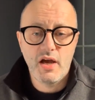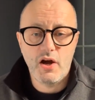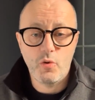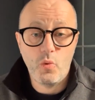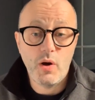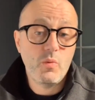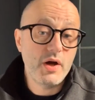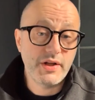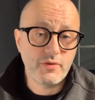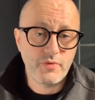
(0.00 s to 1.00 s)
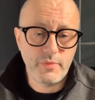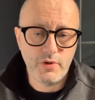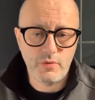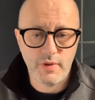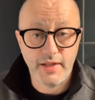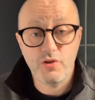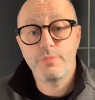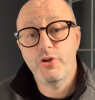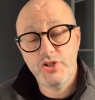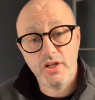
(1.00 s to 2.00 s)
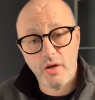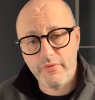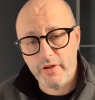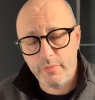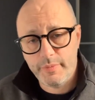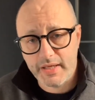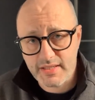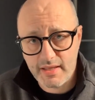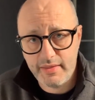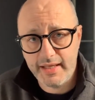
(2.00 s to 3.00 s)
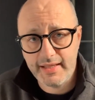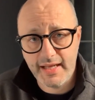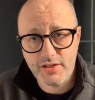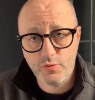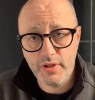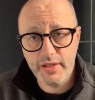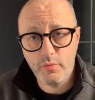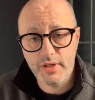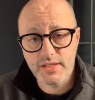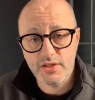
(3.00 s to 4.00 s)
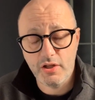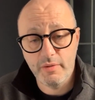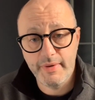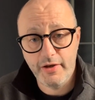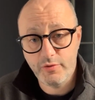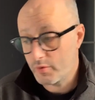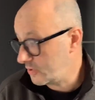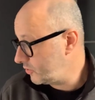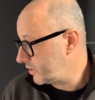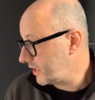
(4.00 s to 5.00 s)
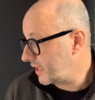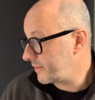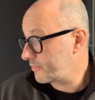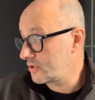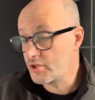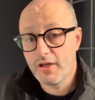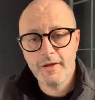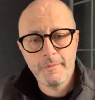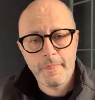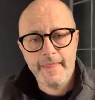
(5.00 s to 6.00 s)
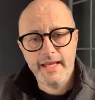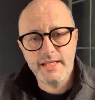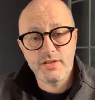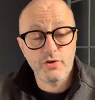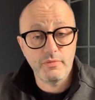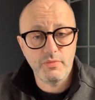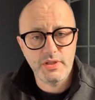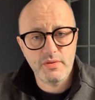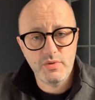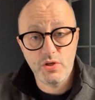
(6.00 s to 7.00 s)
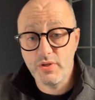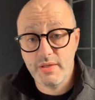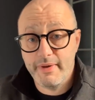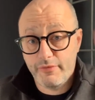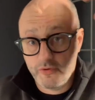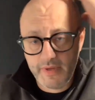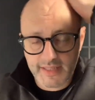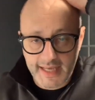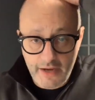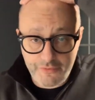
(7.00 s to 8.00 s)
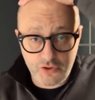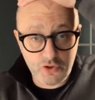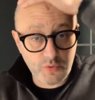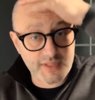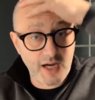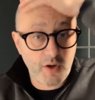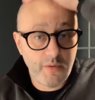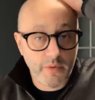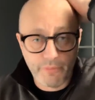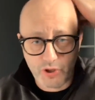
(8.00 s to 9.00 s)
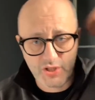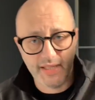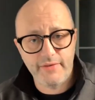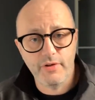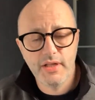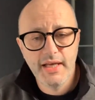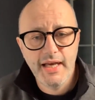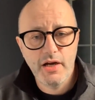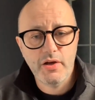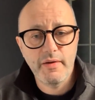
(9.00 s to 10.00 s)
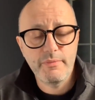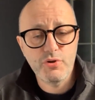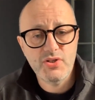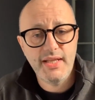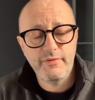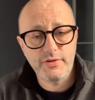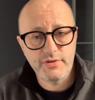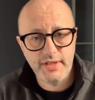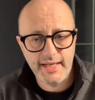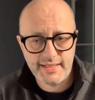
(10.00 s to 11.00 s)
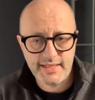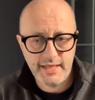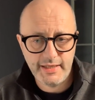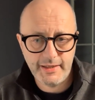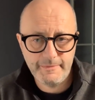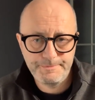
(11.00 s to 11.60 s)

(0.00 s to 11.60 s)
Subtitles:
are wanting from you, and to push that envelope, because I think that's really what it's all about. What we do at the Lightbridge is, or what was always about for me as a gaffer too, was how can we push the level? How can we push the level to the next lighting?